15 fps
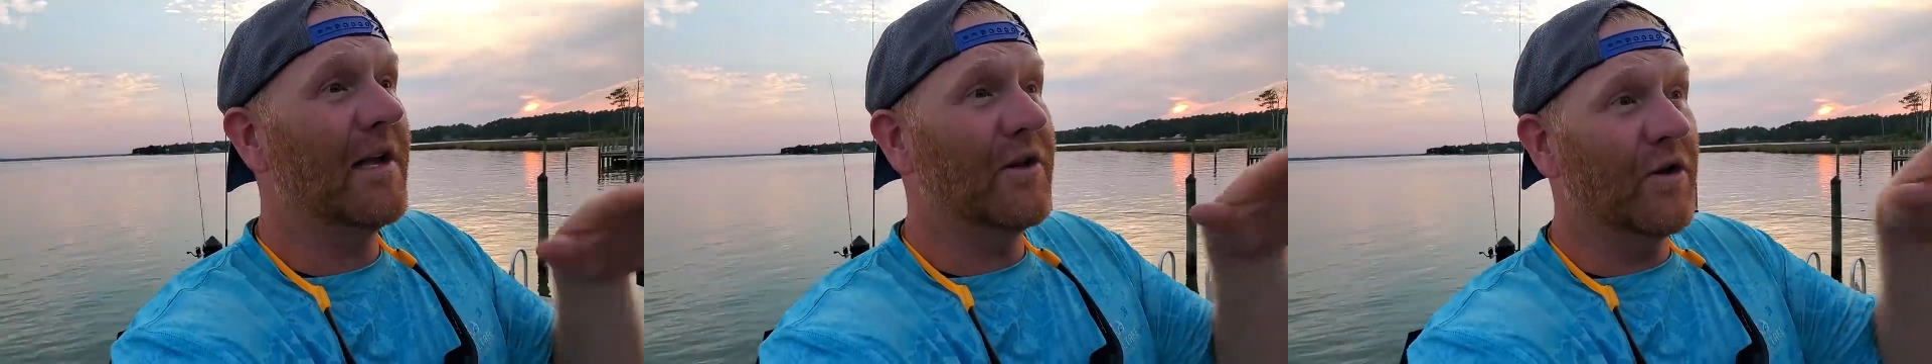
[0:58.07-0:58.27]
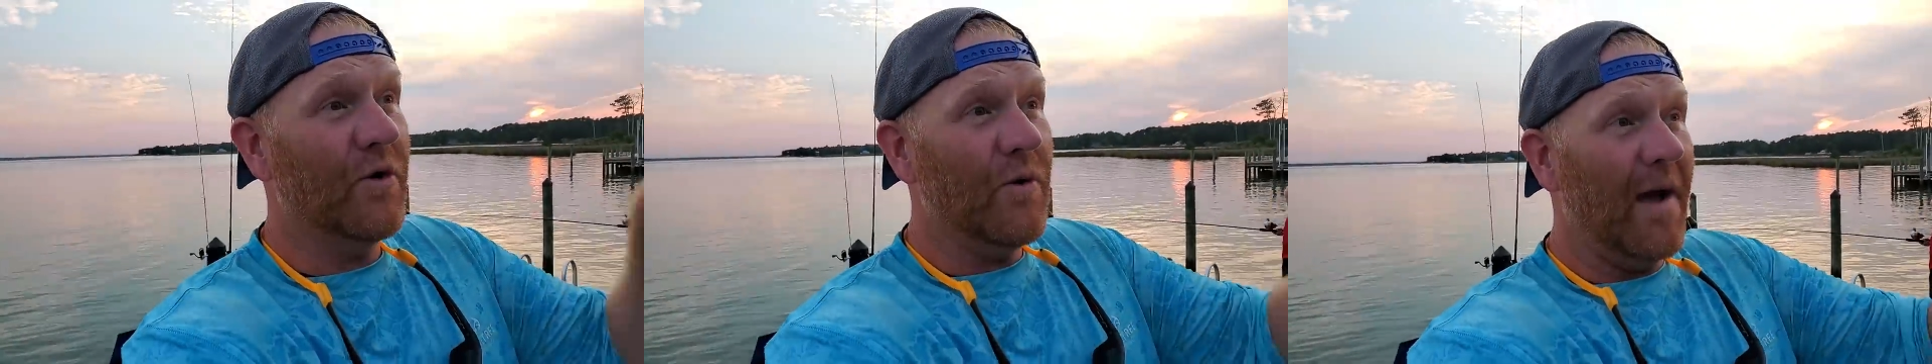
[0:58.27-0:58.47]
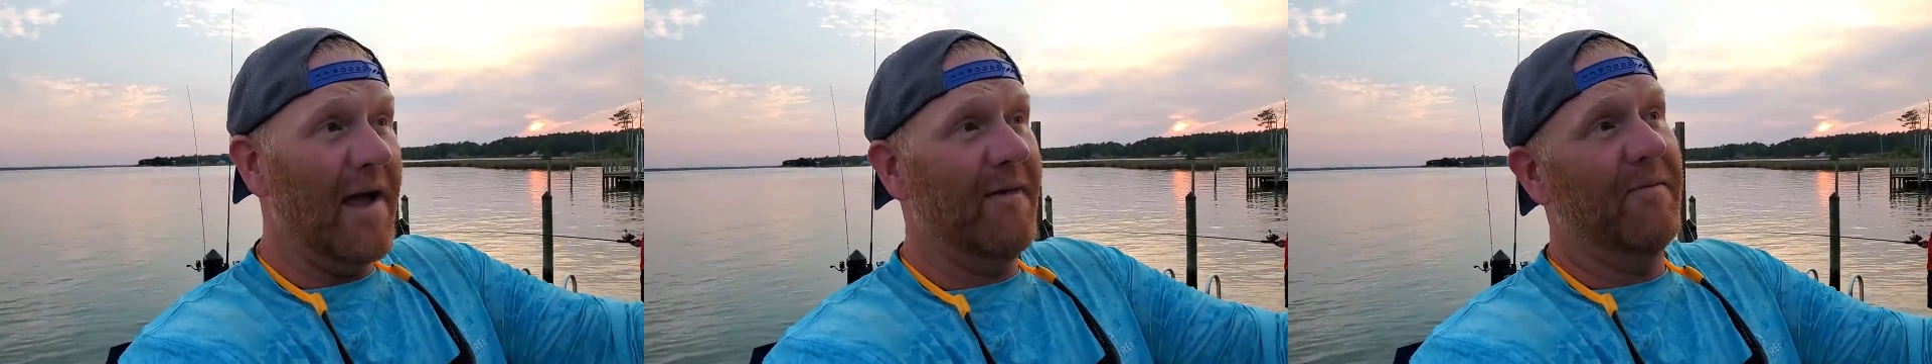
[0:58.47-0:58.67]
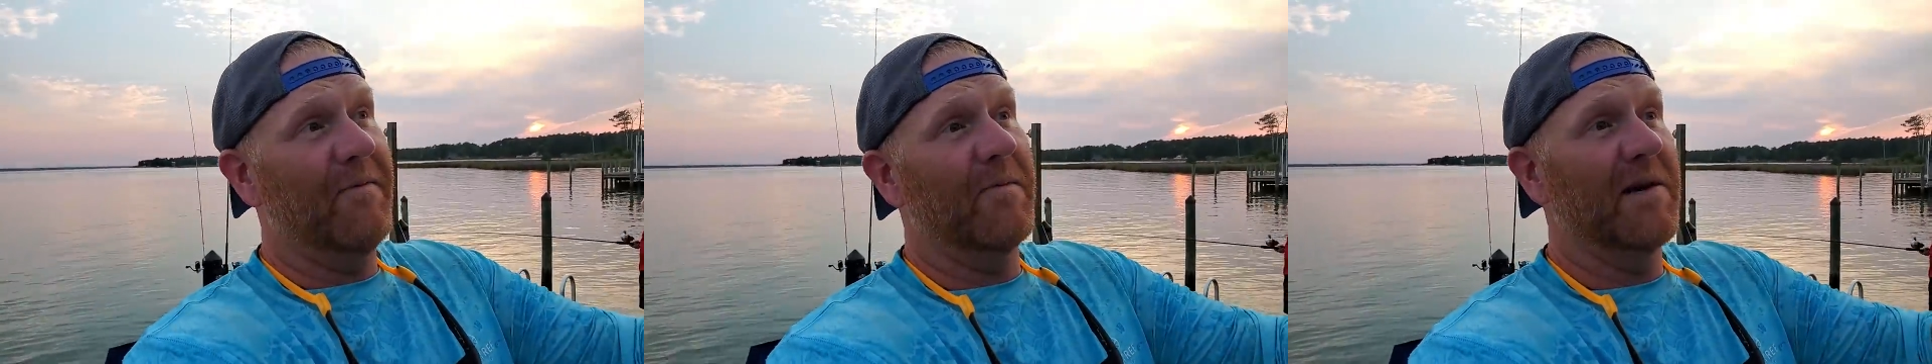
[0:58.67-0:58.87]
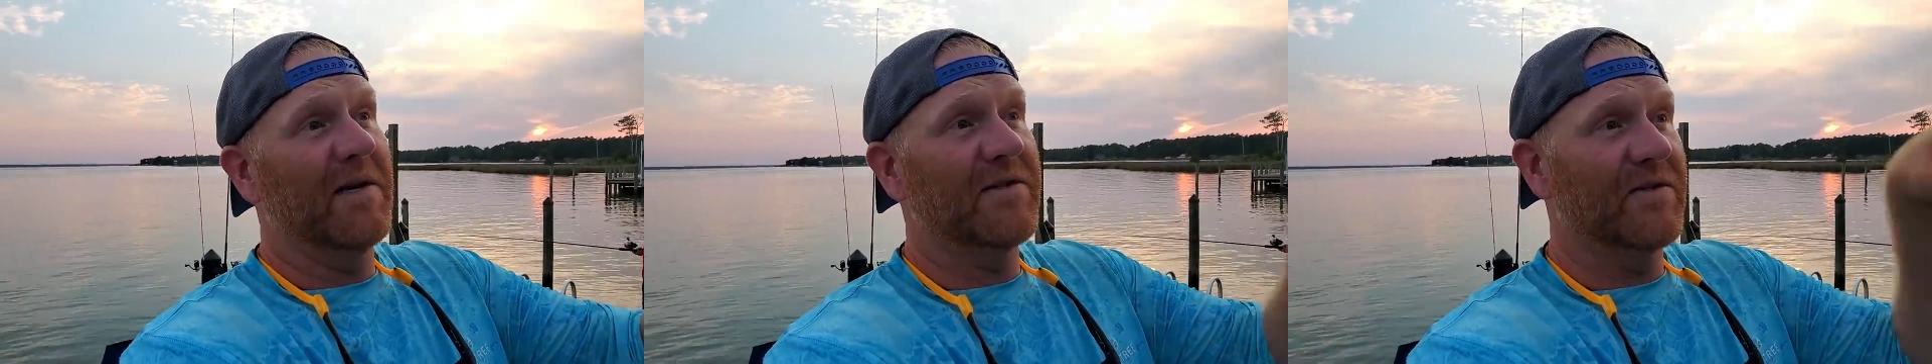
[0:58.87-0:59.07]
do have
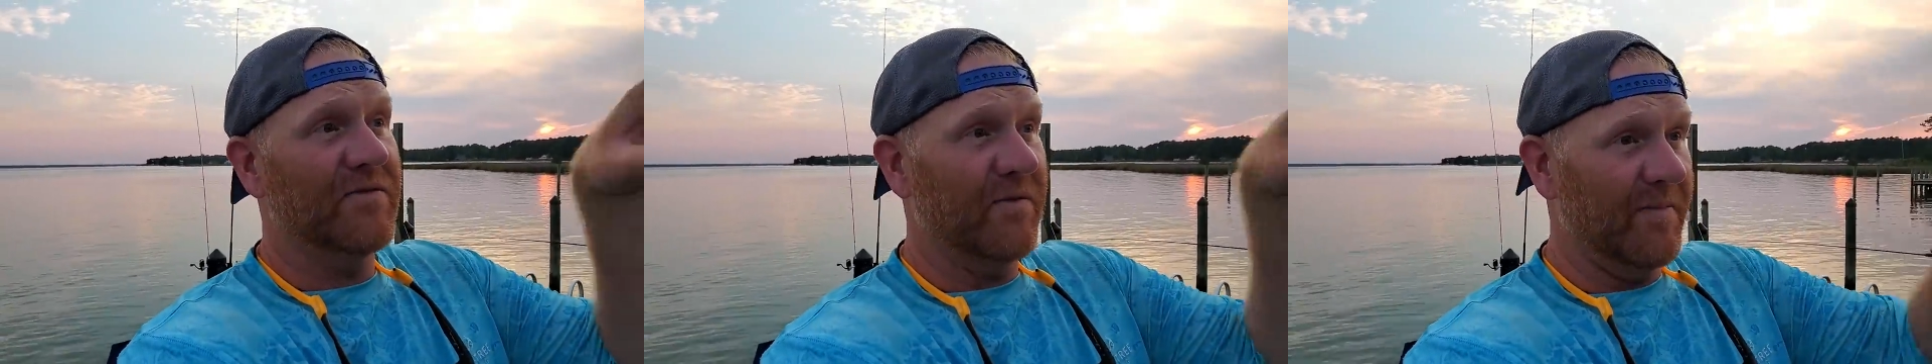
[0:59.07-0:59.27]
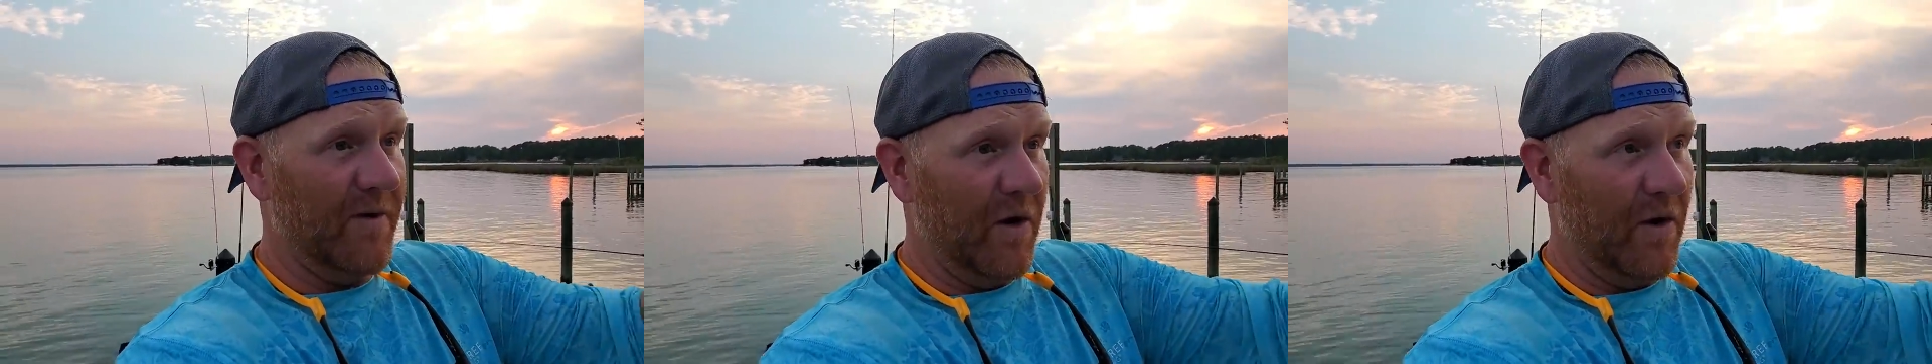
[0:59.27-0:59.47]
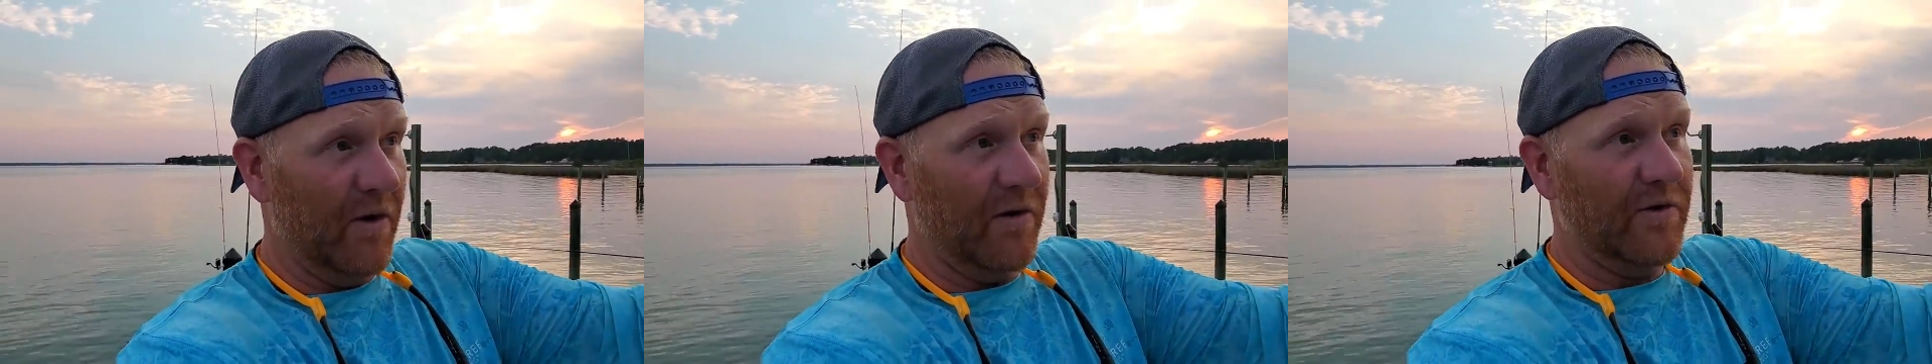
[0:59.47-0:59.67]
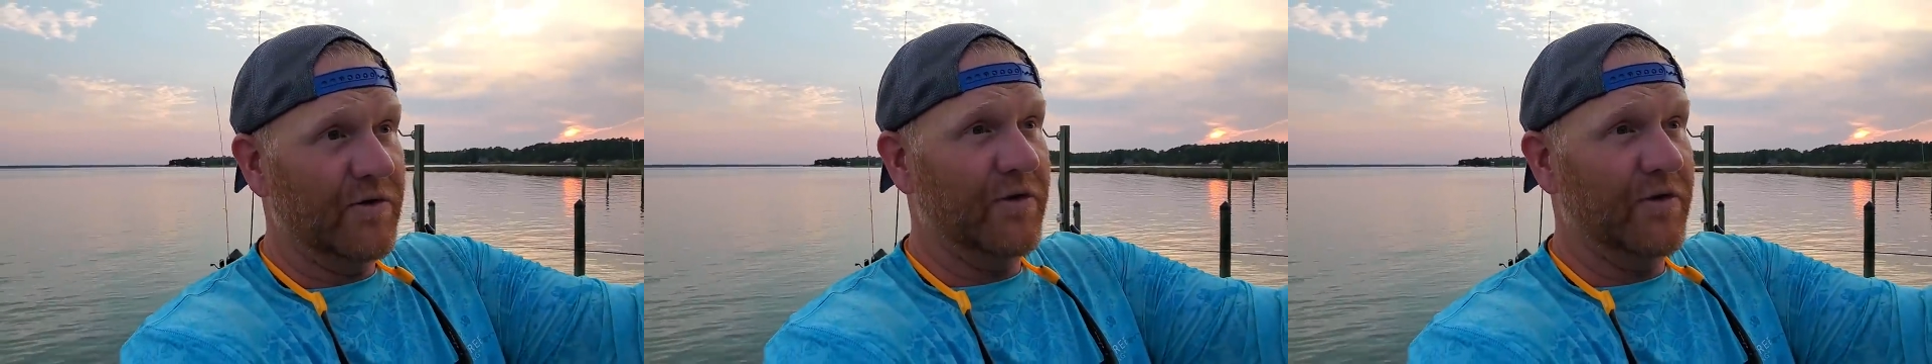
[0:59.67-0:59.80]
permissions from the owners